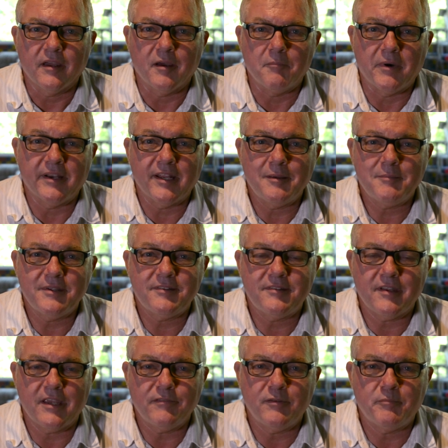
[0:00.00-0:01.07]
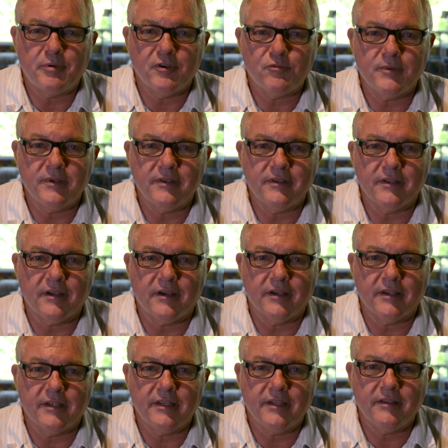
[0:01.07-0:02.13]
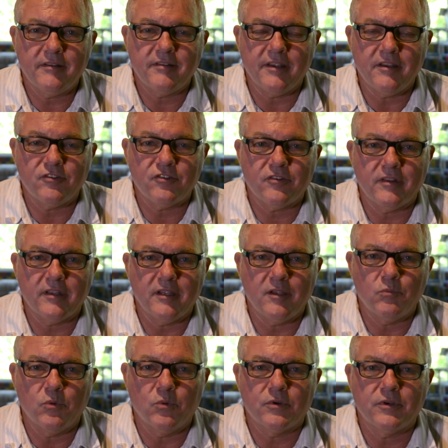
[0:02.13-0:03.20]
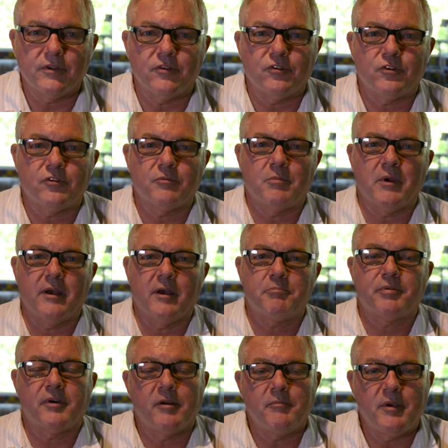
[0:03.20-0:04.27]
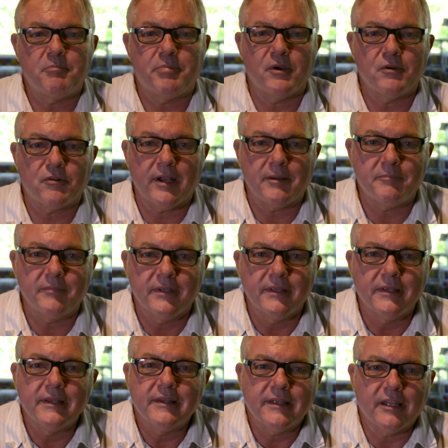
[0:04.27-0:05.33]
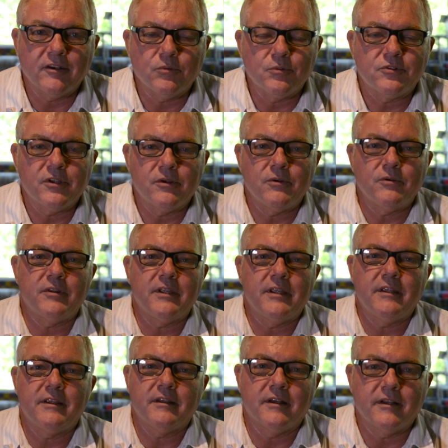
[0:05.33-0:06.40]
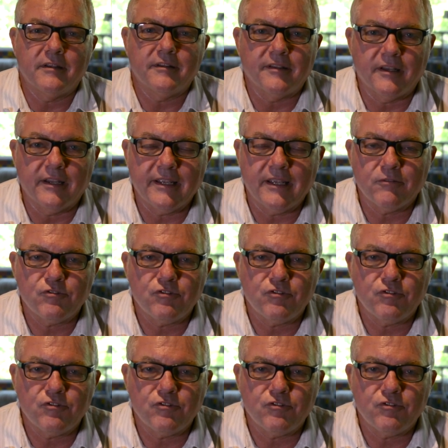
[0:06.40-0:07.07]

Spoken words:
My name is David Bridgman. I teach the Walkers primary program and also the Lighthouse